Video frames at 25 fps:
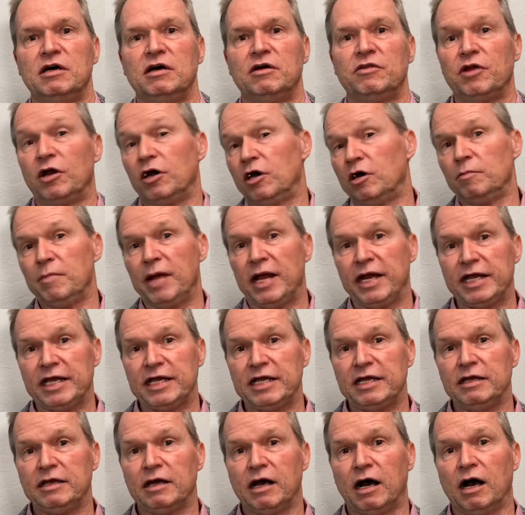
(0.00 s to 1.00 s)
There are
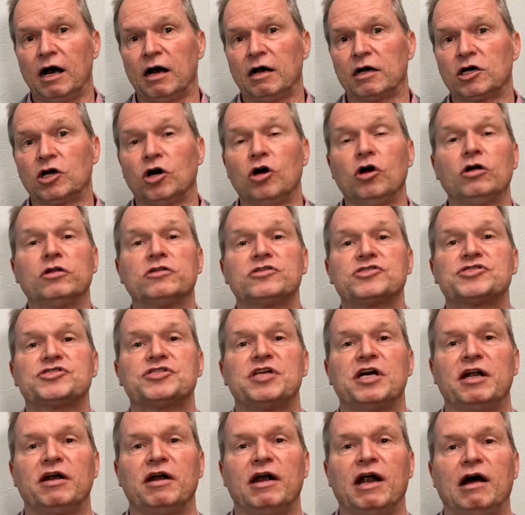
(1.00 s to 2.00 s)
many uh, cults
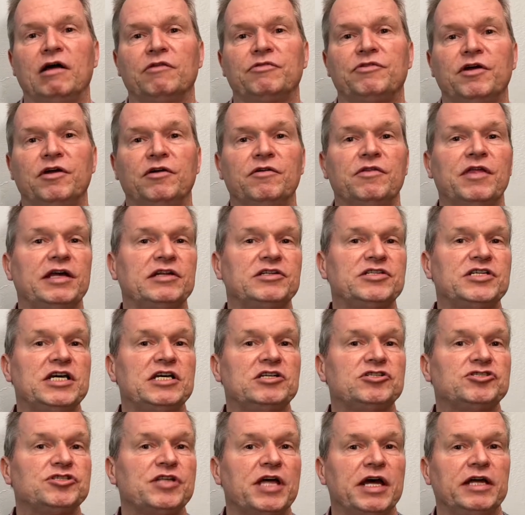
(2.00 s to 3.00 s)
that are out there that
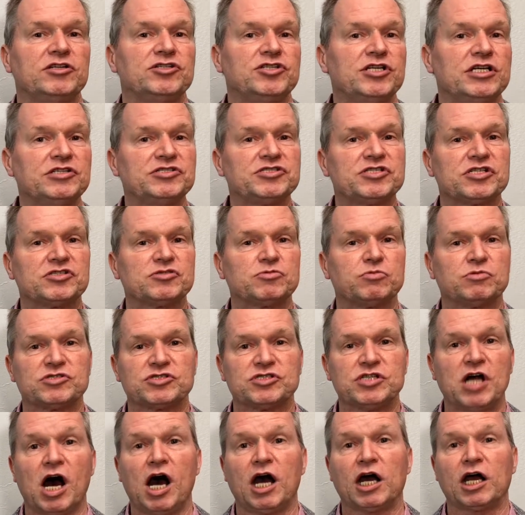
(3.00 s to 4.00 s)
teach that Jesus was
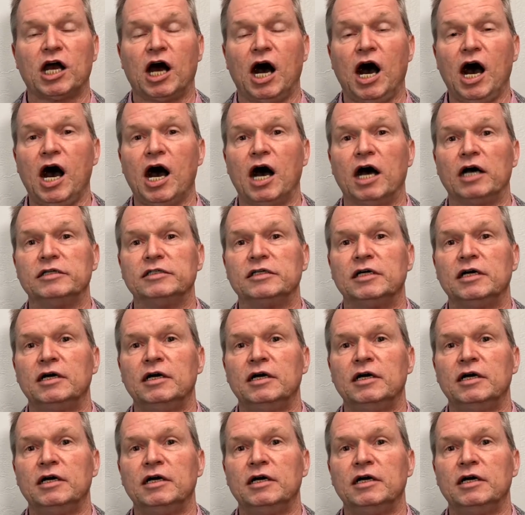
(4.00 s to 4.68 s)
not God